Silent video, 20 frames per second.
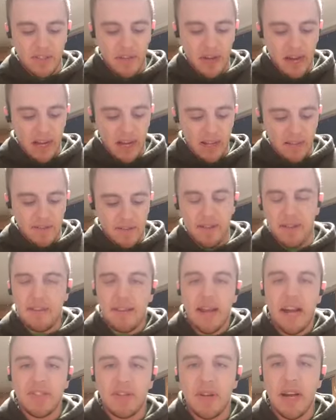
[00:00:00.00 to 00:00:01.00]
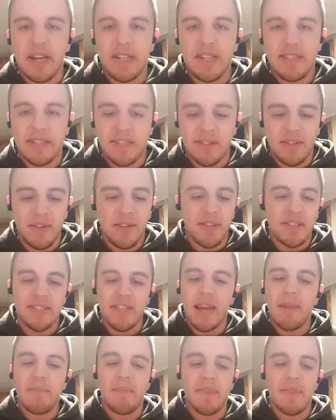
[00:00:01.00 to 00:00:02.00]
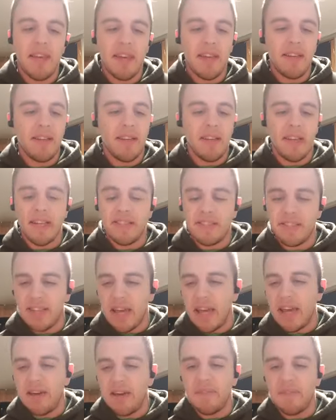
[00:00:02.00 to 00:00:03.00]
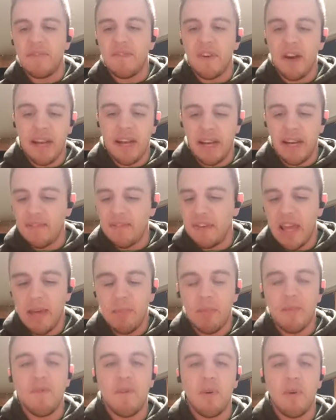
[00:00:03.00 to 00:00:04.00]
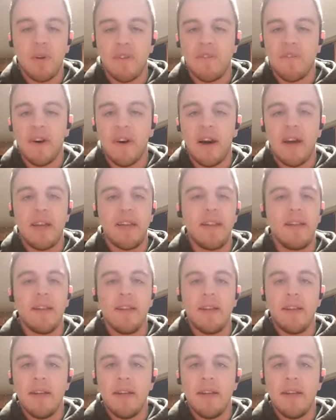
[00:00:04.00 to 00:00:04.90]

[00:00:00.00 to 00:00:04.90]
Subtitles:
So I try to do the same thing each day of the fight, even day before the fight,